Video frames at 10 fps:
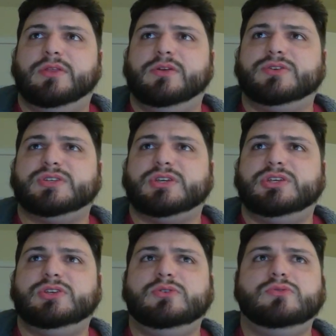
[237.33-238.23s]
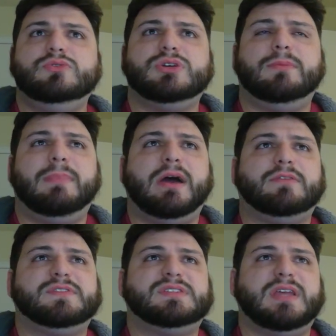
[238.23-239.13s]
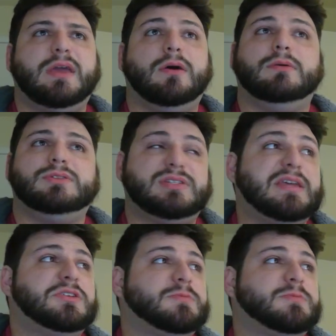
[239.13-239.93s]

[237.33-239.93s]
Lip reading: there's a huge amount of sales